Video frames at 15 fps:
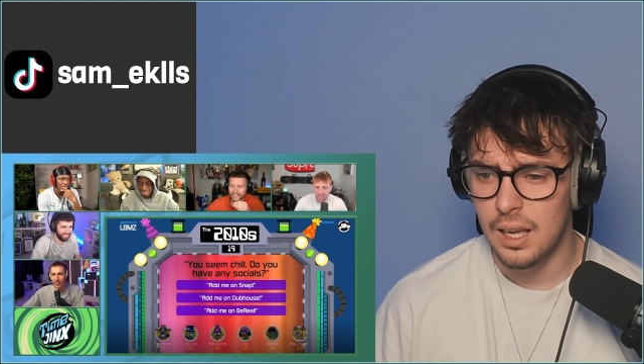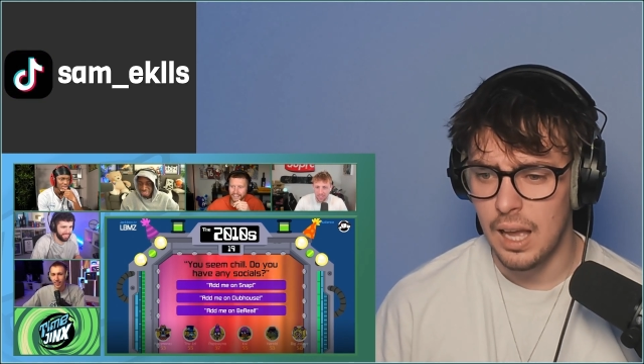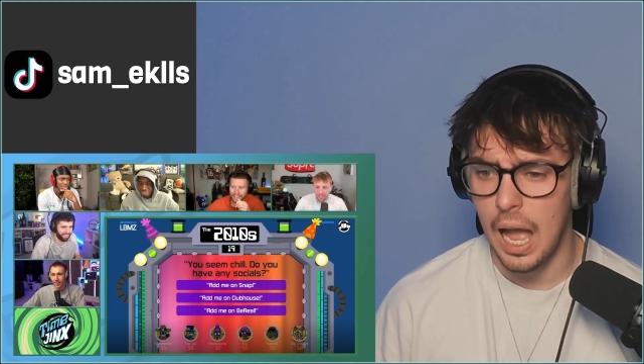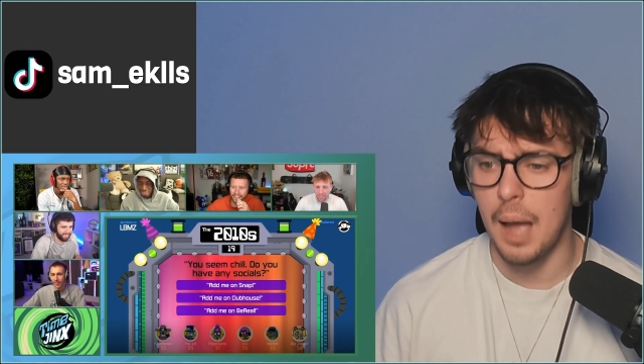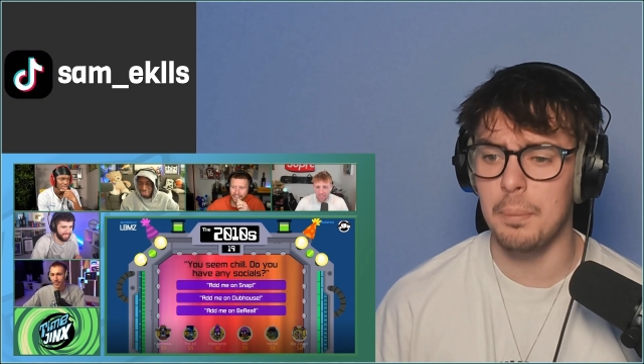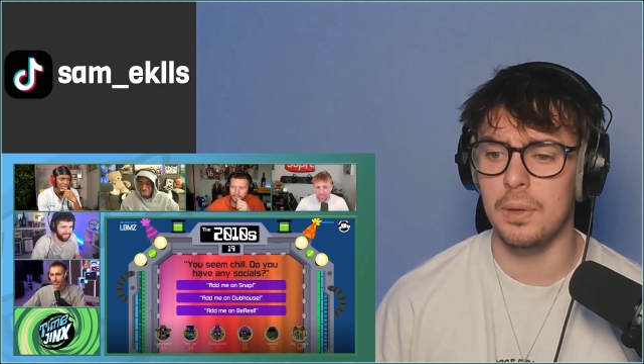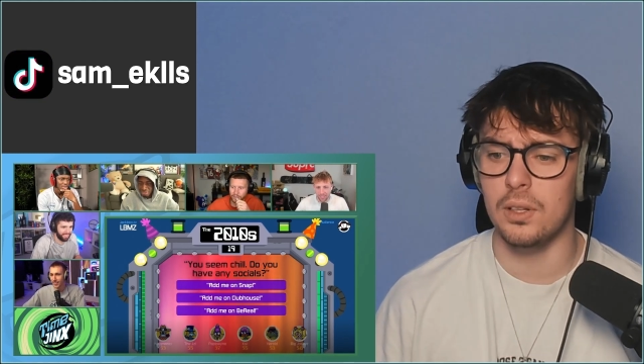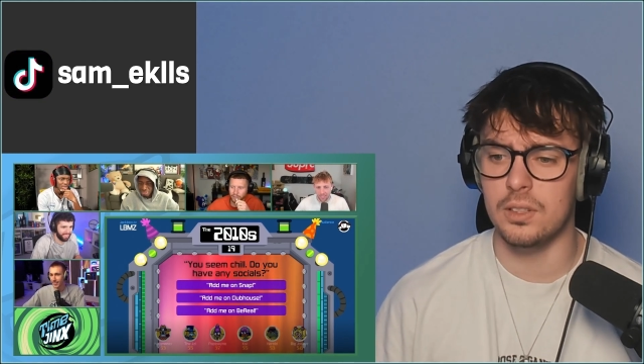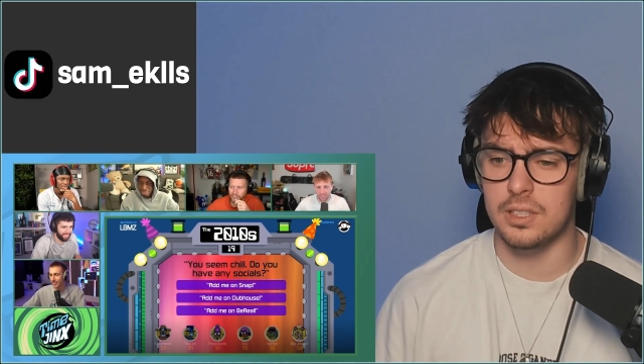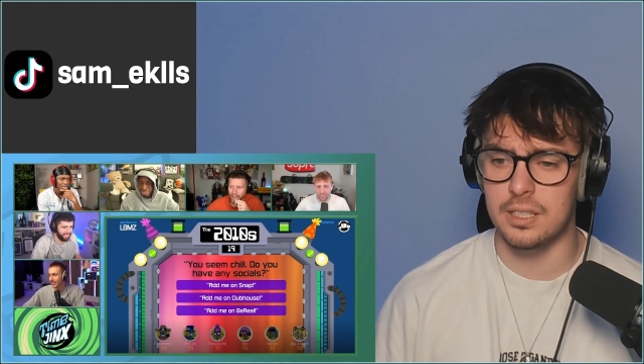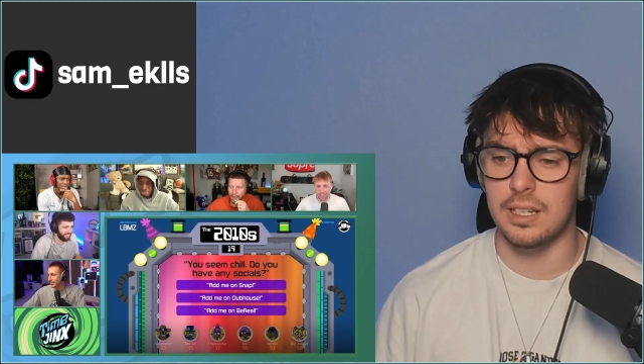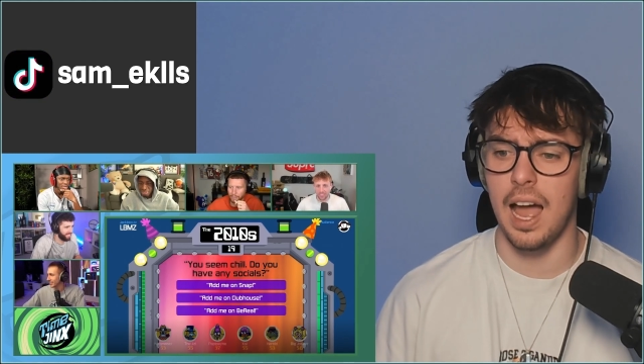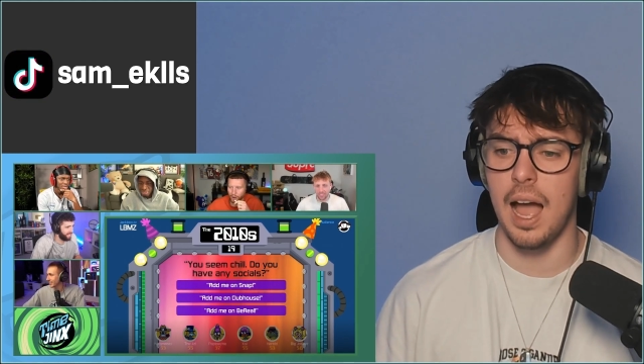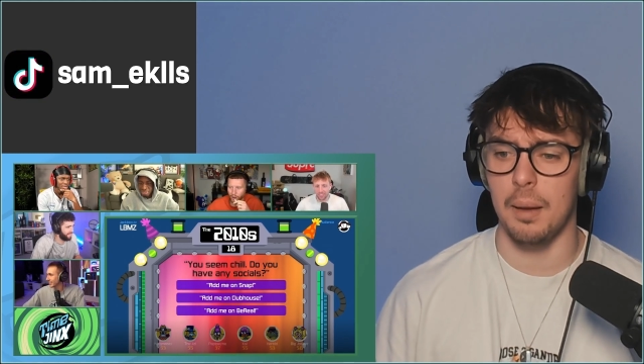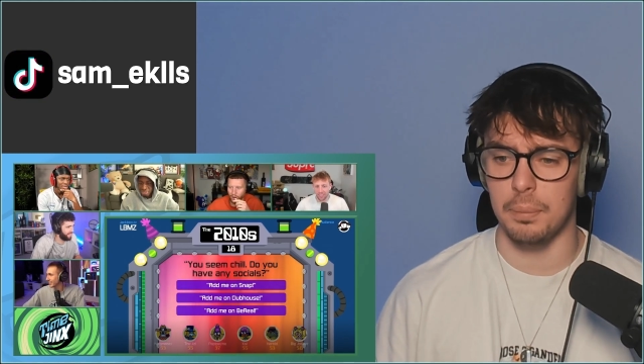I'm on
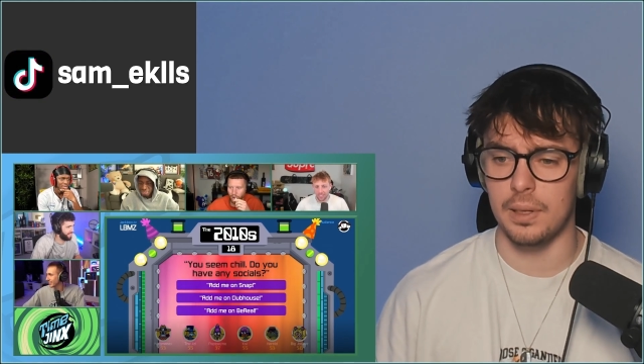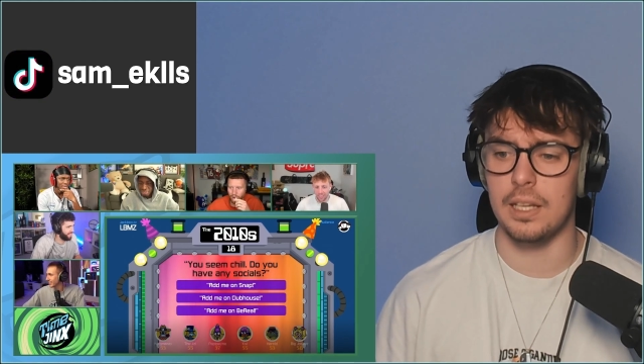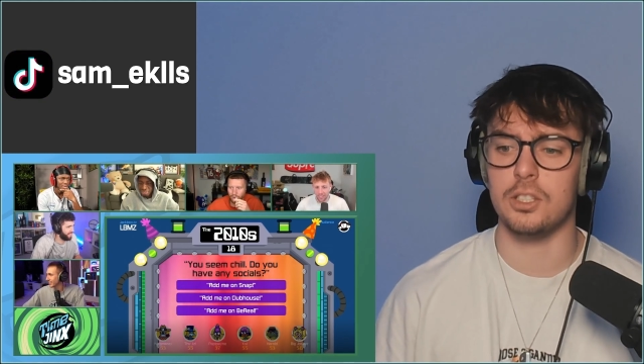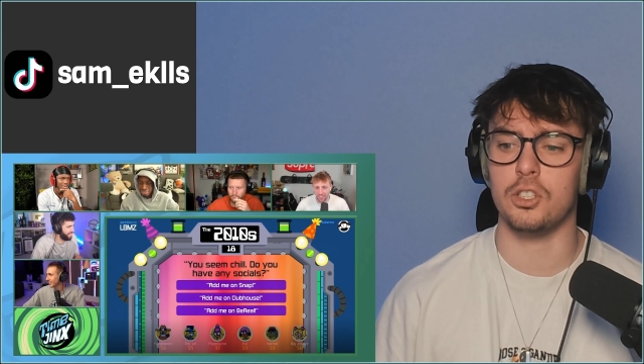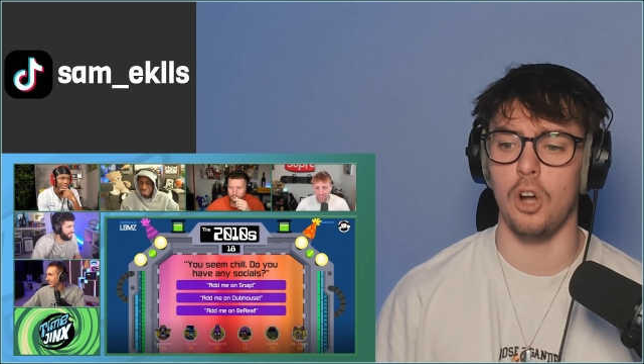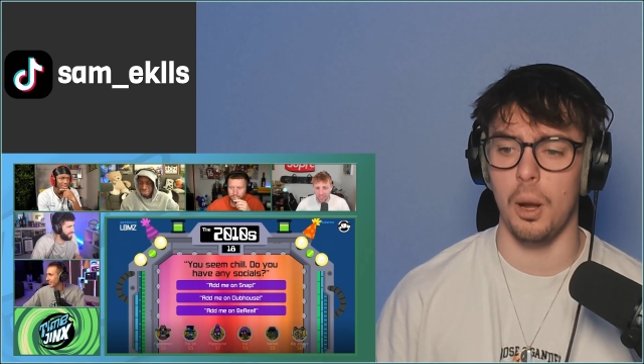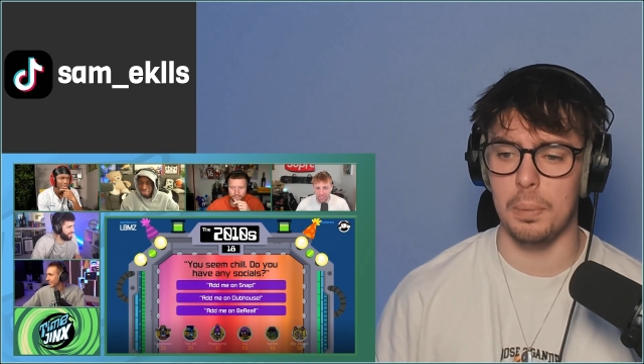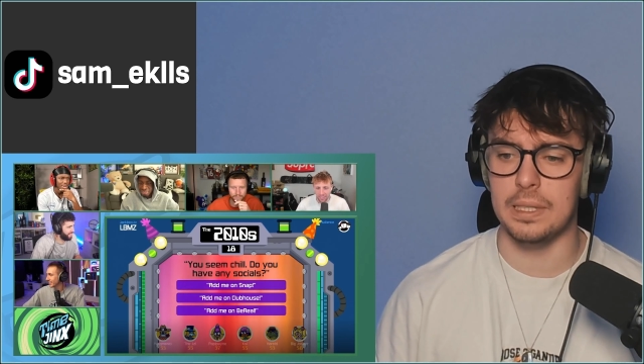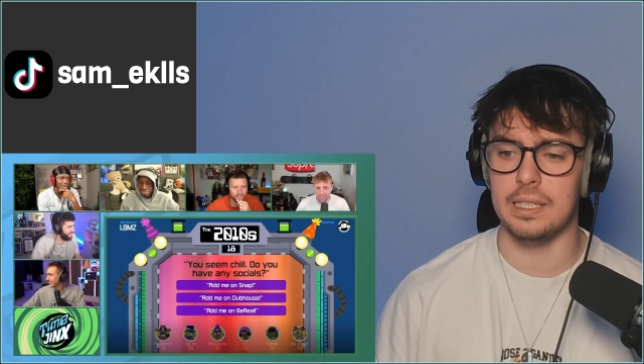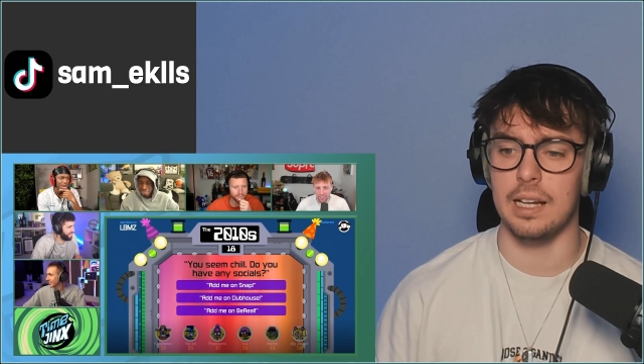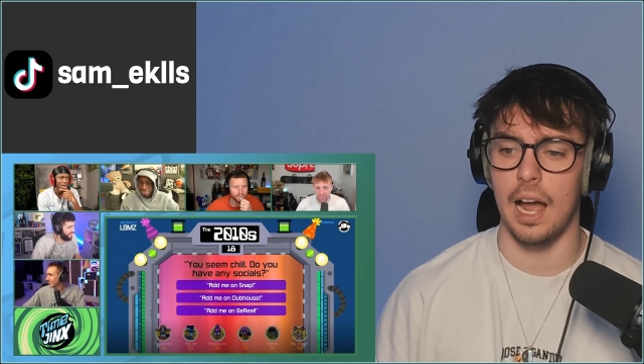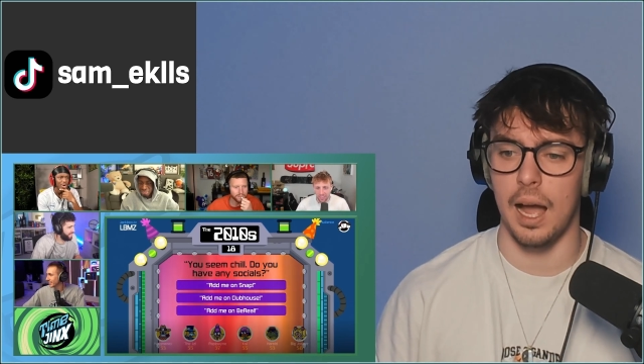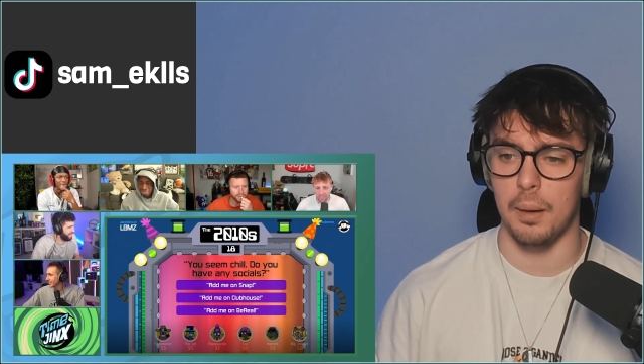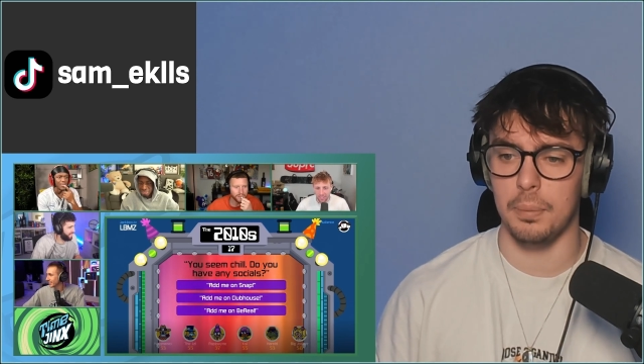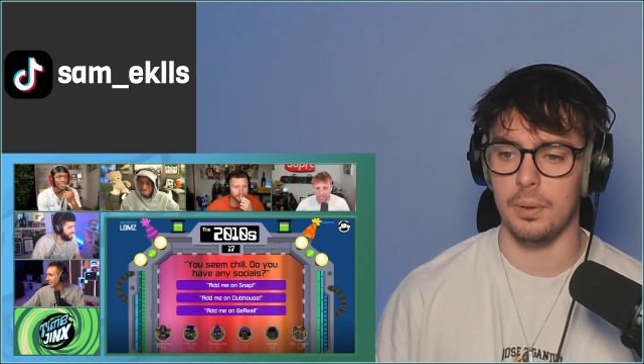Snap. It's got to be
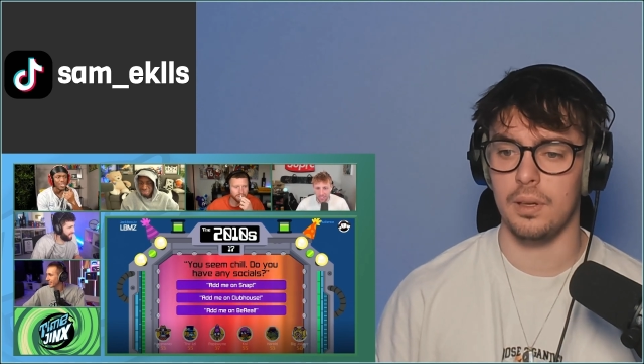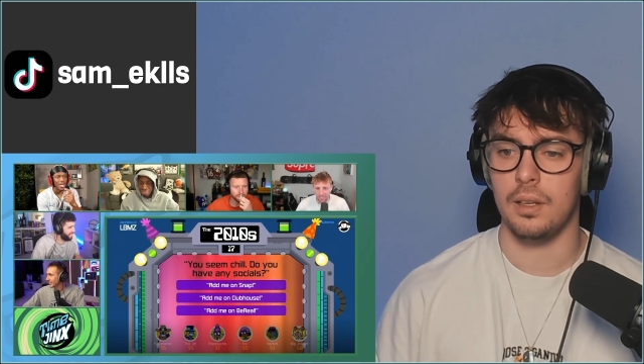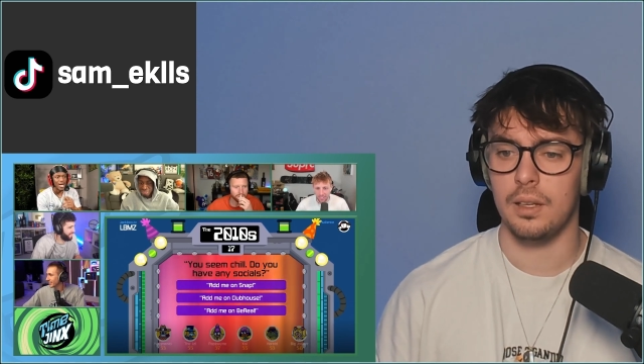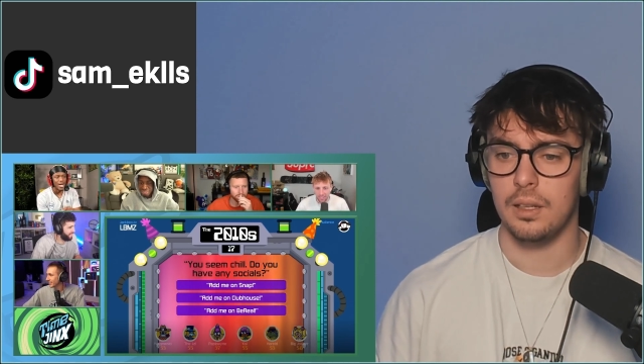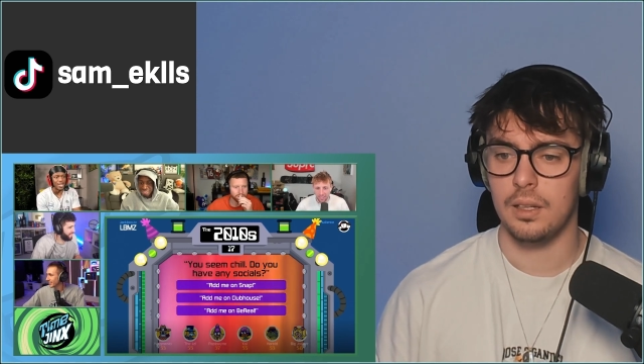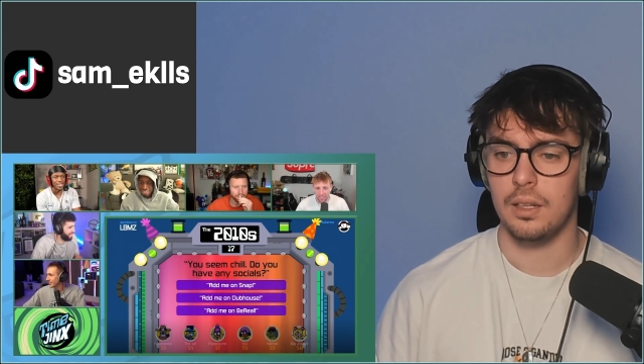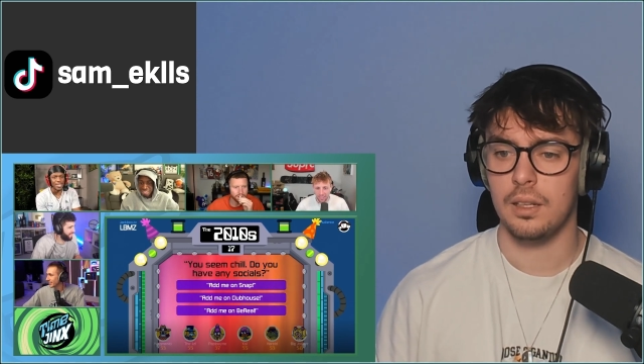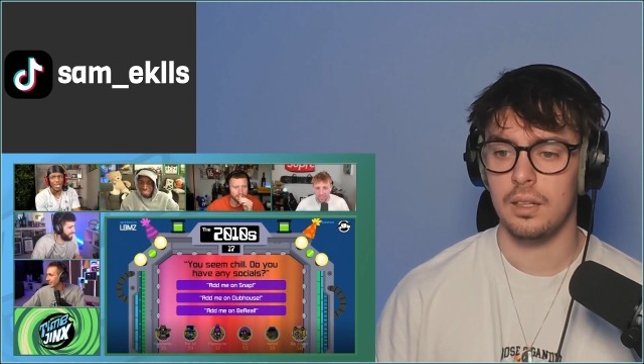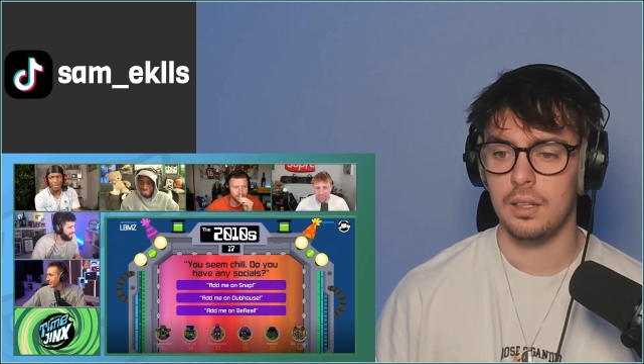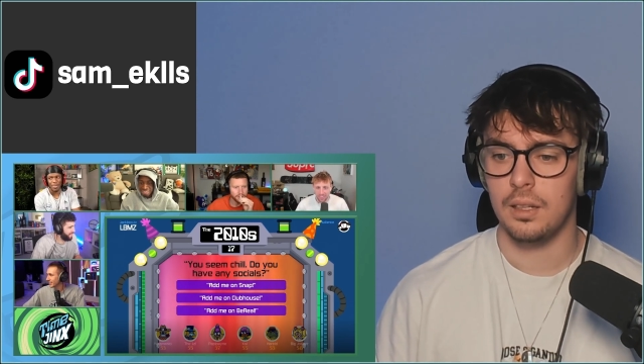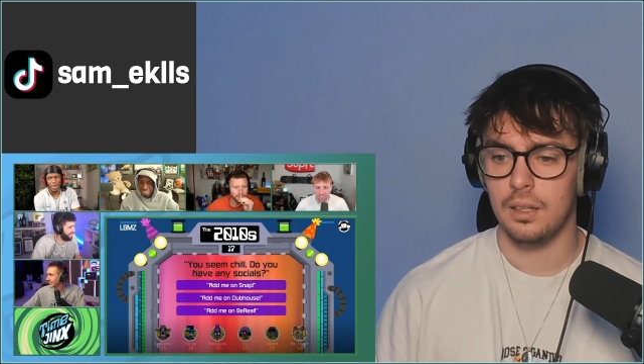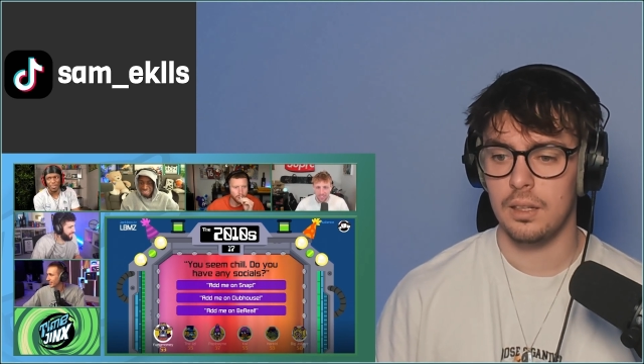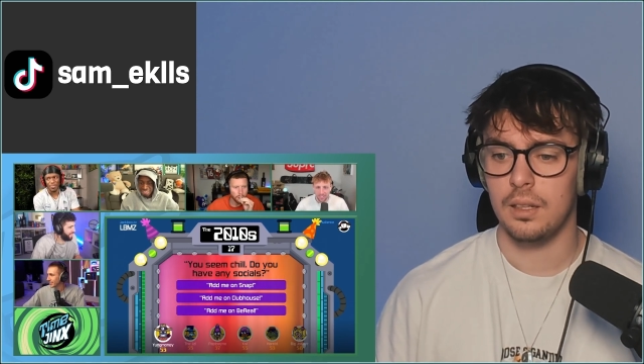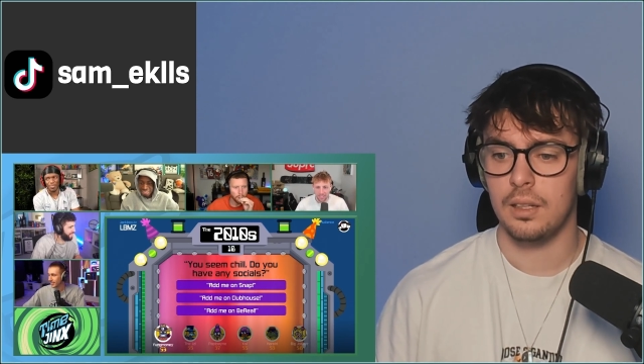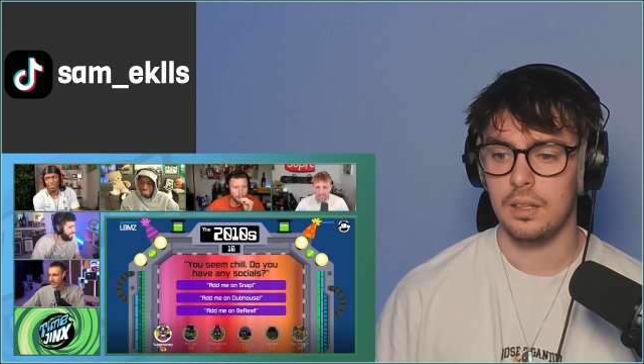Snap. Guys, come on.